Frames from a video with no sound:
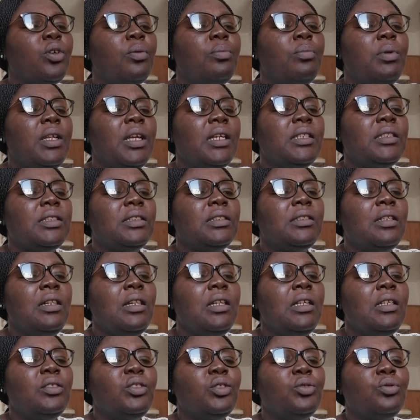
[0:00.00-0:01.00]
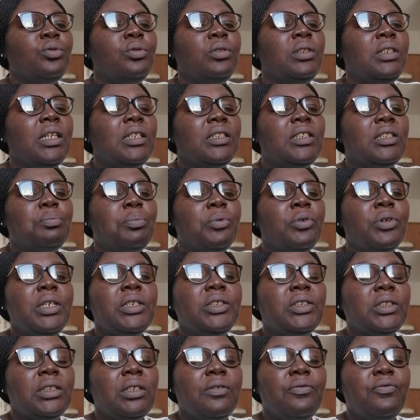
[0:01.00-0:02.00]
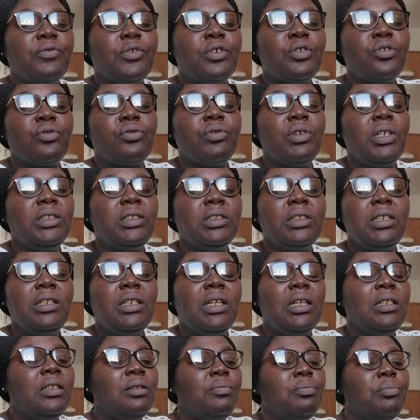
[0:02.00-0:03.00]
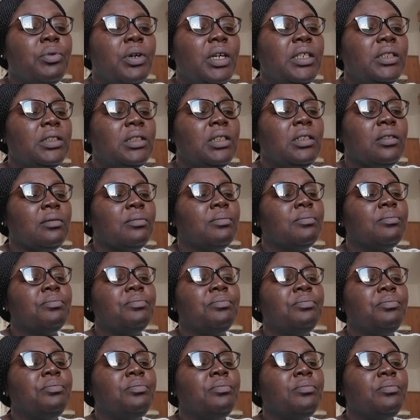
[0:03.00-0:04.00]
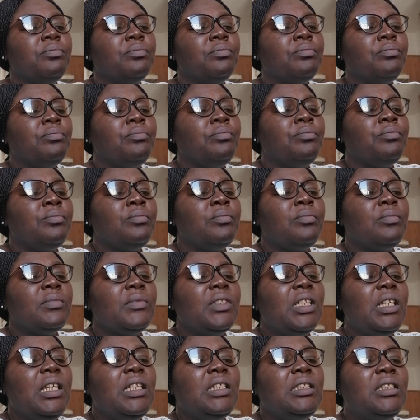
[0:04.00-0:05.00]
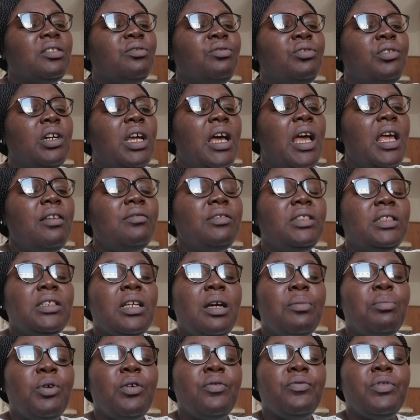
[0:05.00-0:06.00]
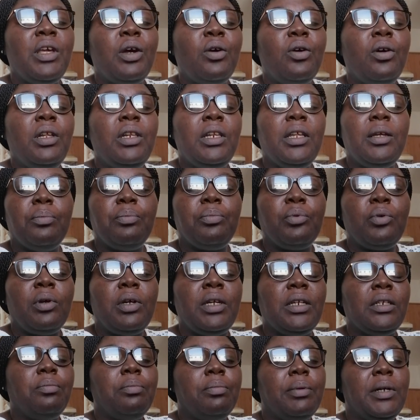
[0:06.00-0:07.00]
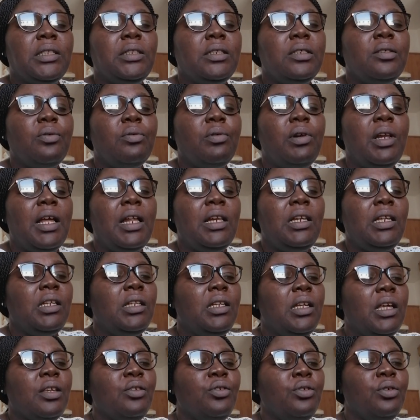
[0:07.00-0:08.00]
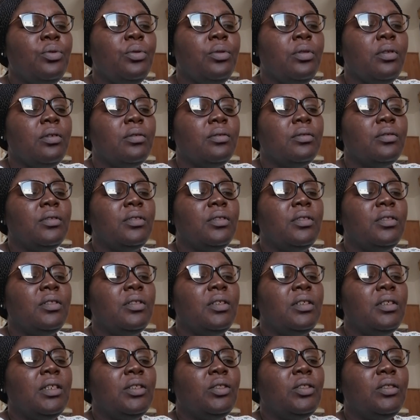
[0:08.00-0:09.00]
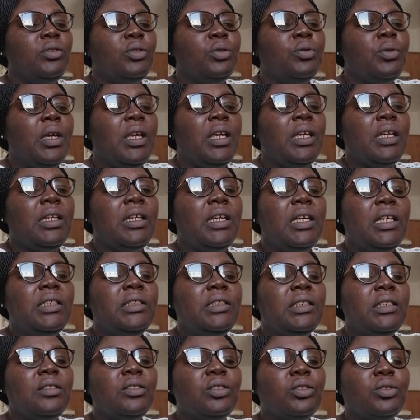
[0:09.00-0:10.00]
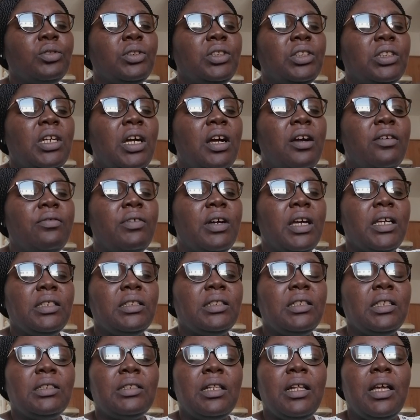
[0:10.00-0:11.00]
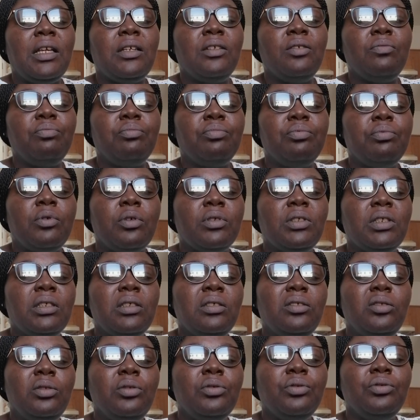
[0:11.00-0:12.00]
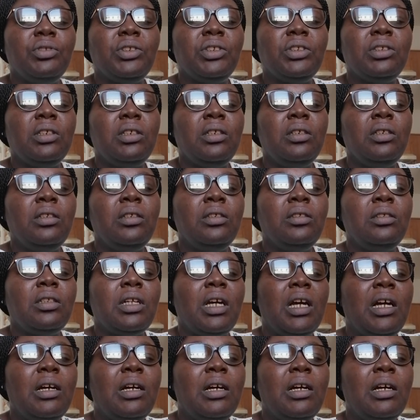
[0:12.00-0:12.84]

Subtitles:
jobless leads to desperation, frustration, and depression. It drives some of the unemployed, particularly the youth, to engage in social vices like prostitution,